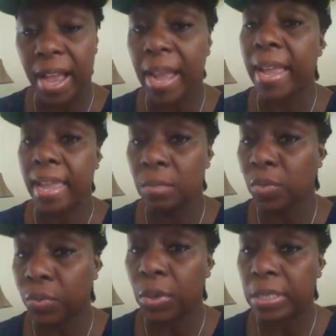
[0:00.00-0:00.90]
I am
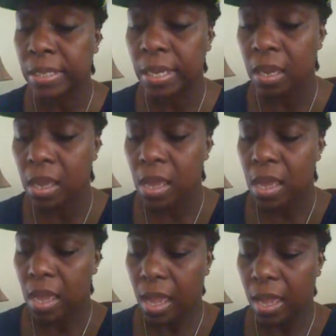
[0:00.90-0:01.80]
a 4C
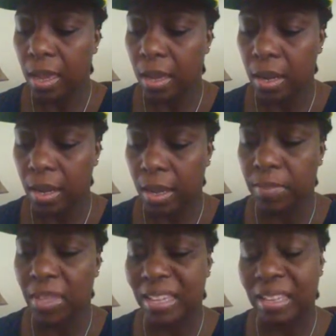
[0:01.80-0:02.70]
and I'm
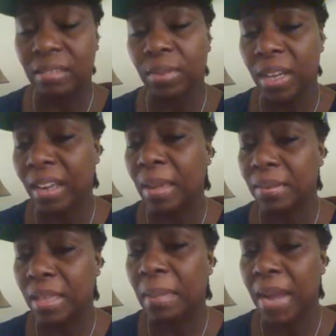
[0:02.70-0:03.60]
thinking, well,
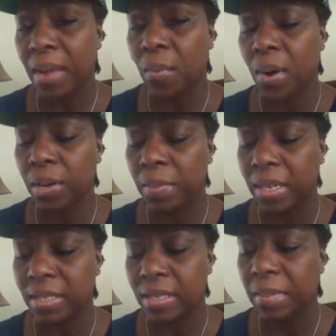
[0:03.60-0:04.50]
that, that might work
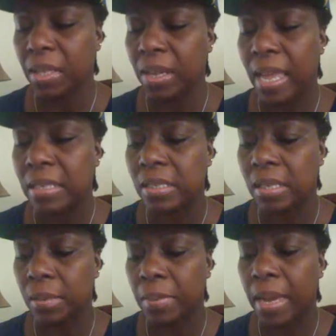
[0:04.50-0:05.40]
because I'm a little
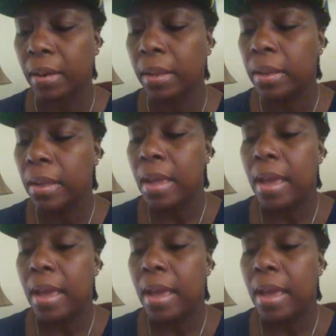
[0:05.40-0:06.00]
hesitant about it.